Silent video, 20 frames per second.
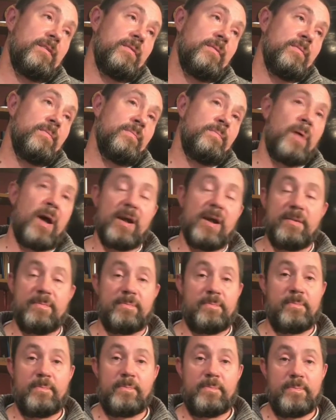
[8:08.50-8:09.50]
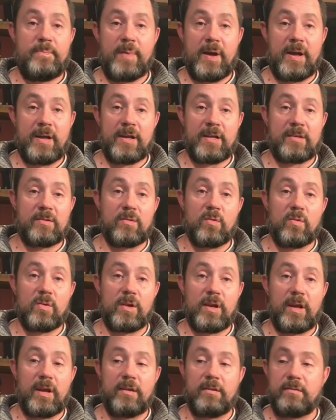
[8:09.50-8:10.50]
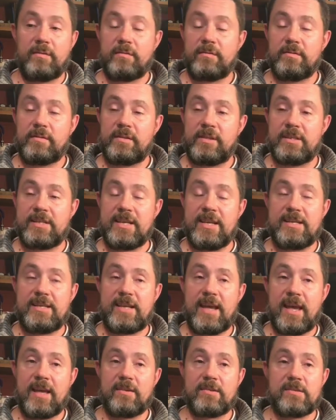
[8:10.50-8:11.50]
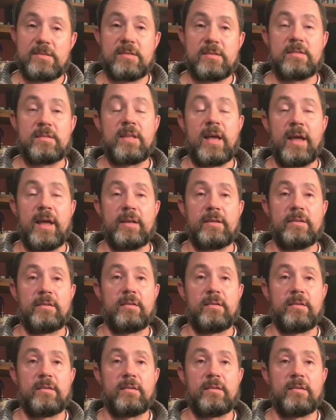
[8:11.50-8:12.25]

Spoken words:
by ignoring the details, then